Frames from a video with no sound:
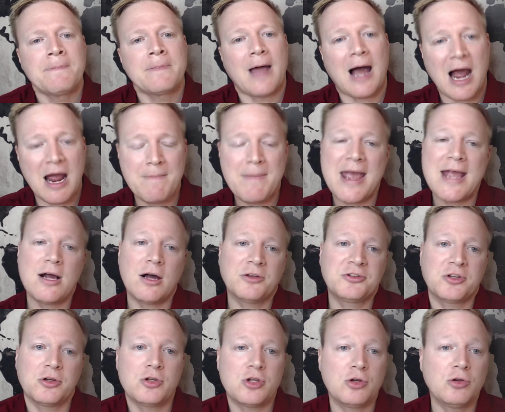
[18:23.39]
I may
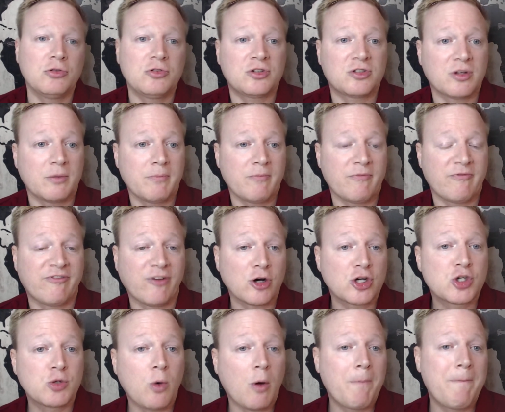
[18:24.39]
also use some
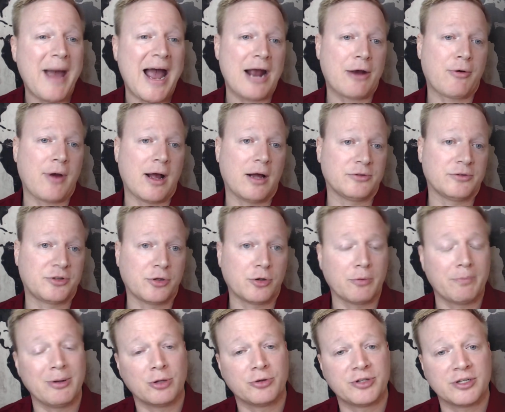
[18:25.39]
virtual backgrounds that are
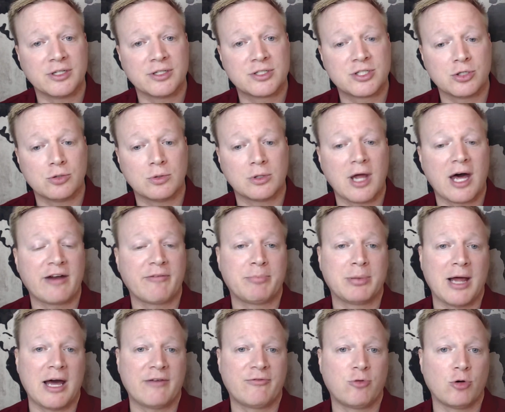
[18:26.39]
built into a lot of
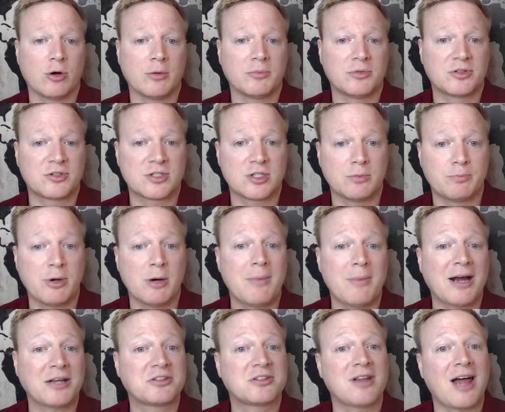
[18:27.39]
platforms to put my
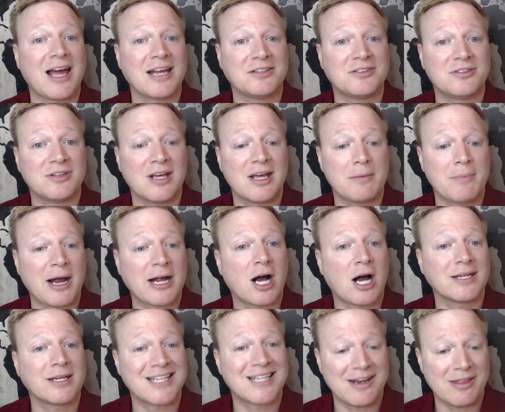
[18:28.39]
slides and my
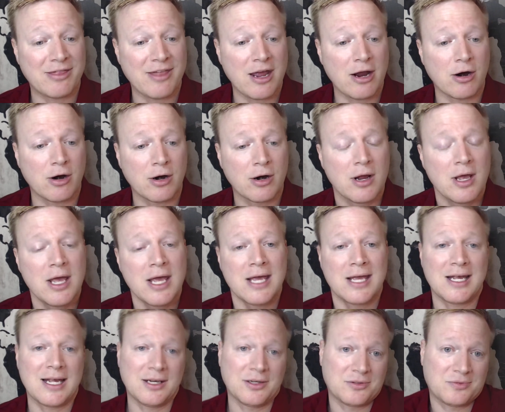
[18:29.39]
content there
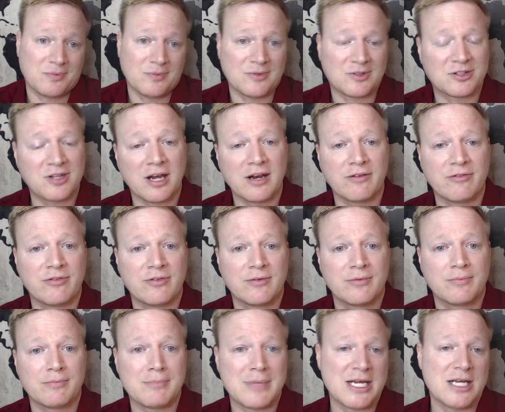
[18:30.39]
instead of
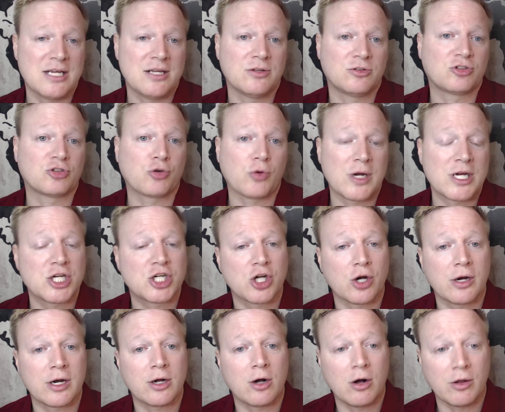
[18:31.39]
me screen
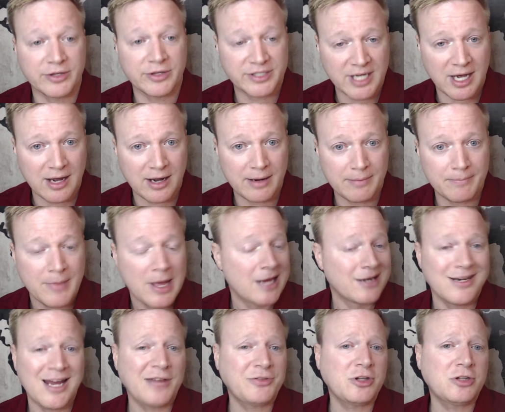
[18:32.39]
sharing all the time.
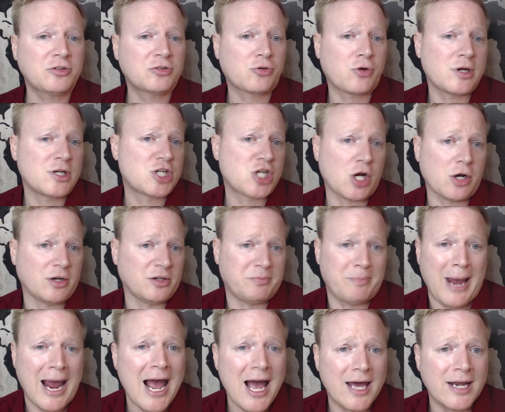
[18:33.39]
Not that screen sharing is
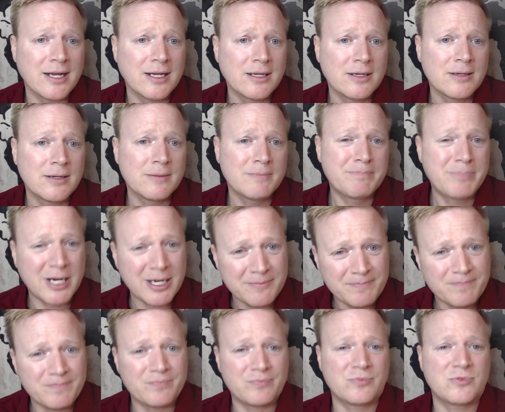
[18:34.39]
bad, but
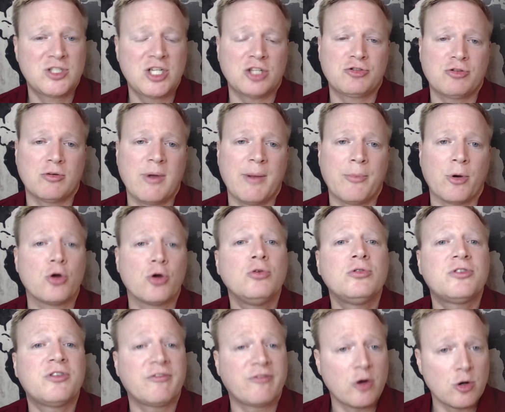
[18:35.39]
just remember, who's
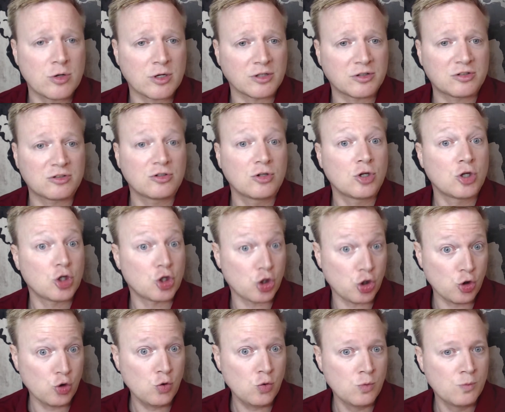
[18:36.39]
the focus?
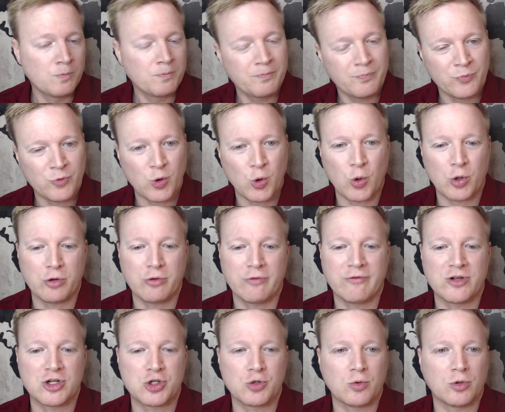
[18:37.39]
You or your
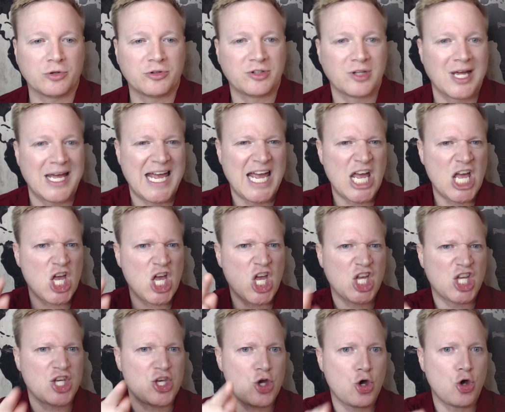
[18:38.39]
visuals?
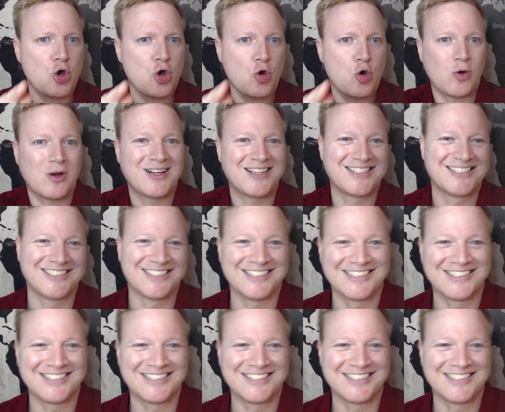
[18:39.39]
You.